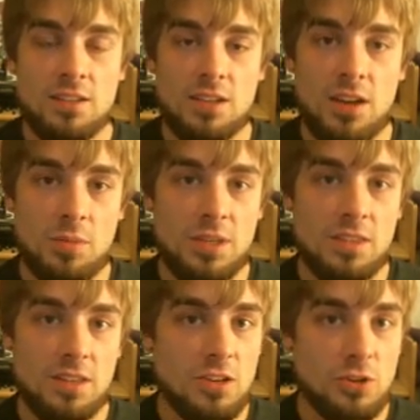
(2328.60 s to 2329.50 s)
coming
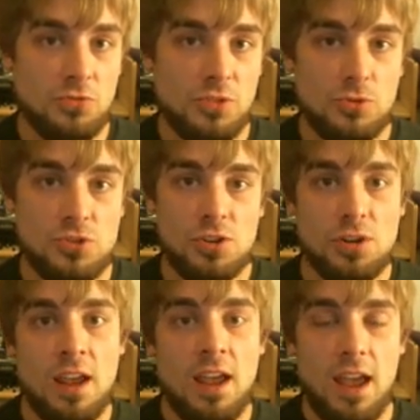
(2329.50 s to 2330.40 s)
in the near future,
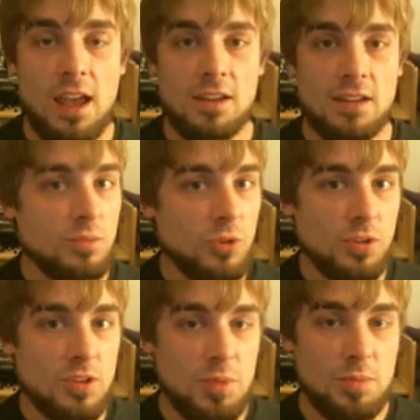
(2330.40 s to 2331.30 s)
and I'm
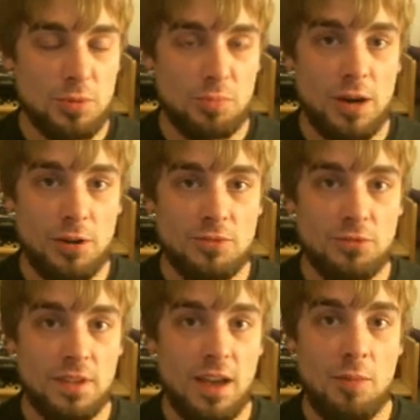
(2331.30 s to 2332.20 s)
going to be preparing
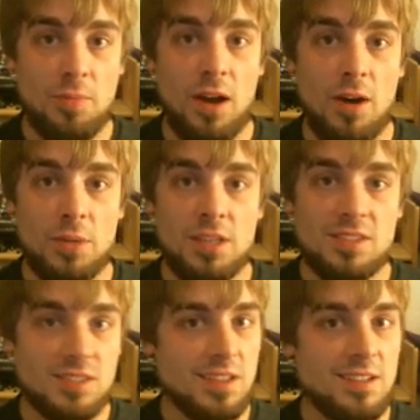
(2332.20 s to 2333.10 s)
for the upcoming
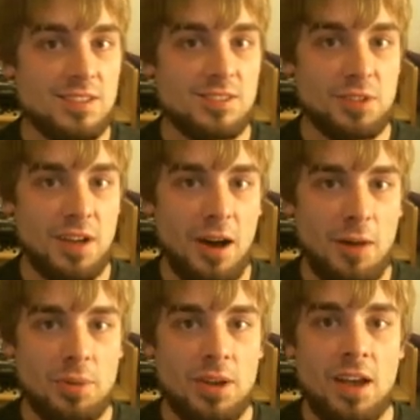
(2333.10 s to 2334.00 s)
Sinister
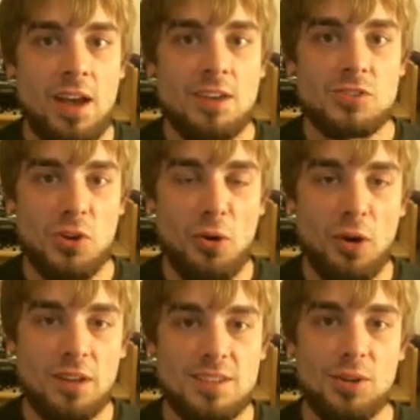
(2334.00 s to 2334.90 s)
Cup. So
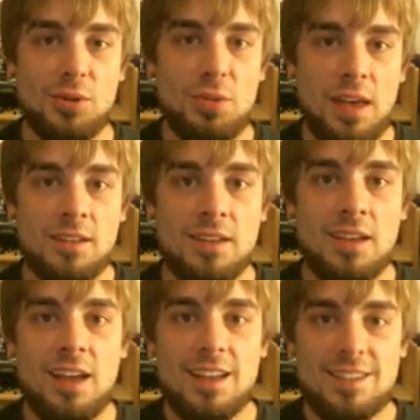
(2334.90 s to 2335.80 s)
until then,
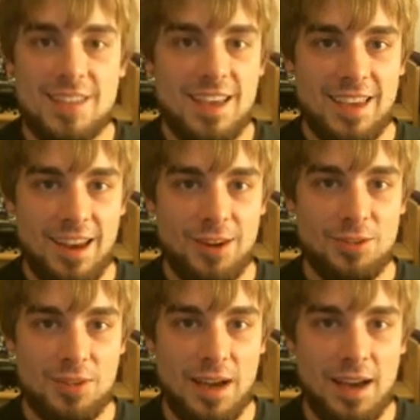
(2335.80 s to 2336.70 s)
take care,
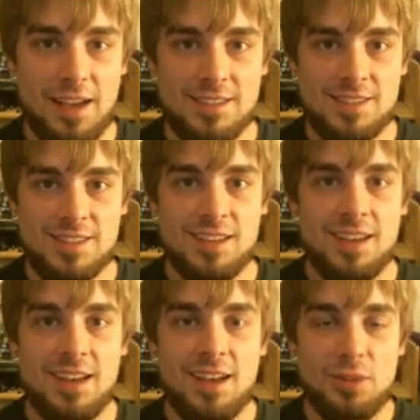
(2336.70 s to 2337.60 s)
you guys.
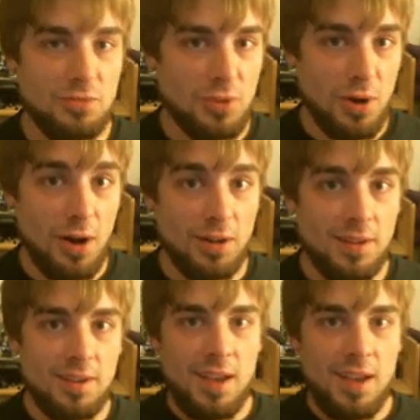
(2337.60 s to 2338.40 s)
Love you all.